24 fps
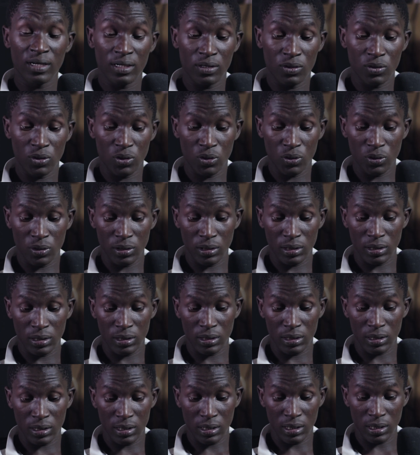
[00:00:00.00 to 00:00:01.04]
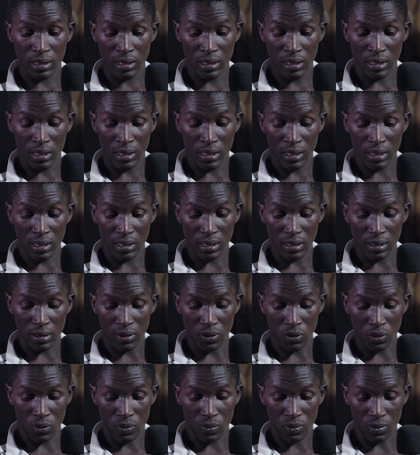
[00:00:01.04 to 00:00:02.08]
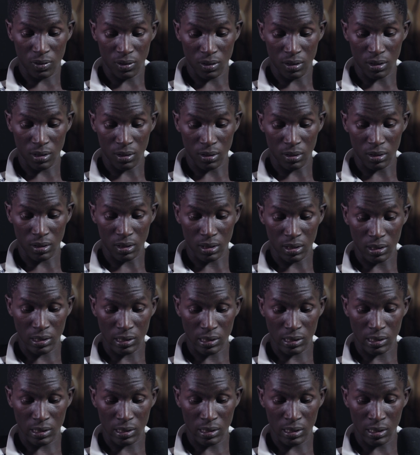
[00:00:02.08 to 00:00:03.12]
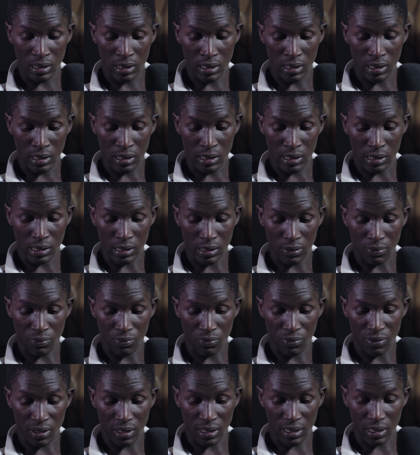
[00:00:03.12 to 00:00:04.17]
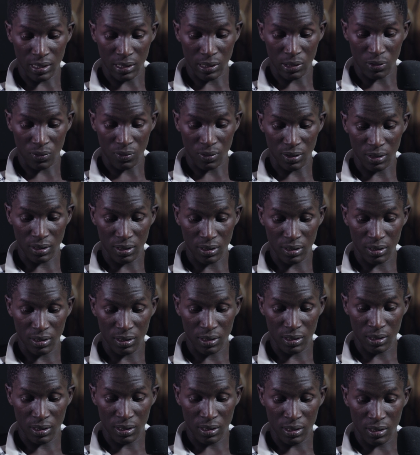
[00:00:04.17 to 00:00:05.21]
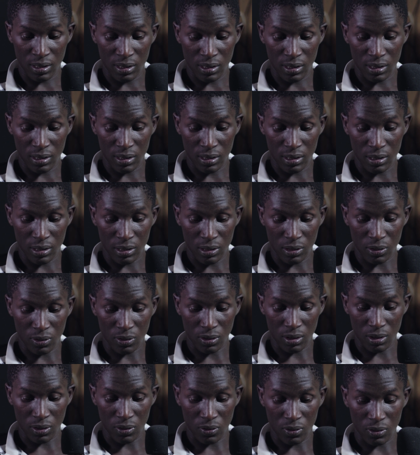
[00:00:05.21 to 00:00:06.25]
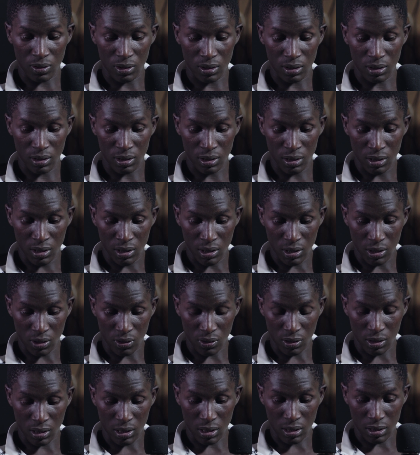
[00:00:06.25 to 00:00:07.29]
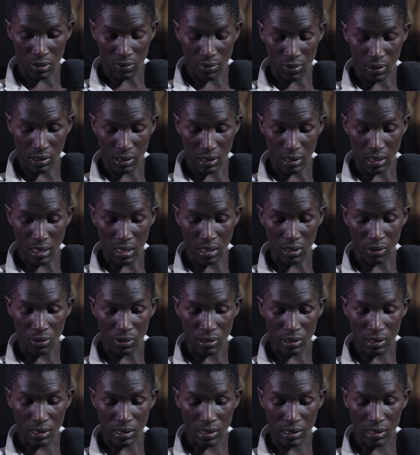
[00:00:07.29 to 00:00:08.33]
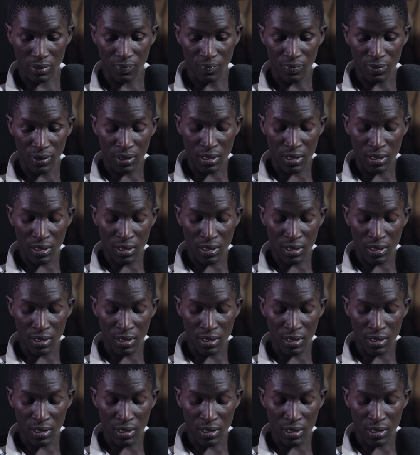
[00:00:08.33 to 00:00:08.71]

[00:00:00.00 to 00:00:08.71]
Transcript: tried to choose, no, this one has some markings over here, so I'll not use that. Instead I'll use this.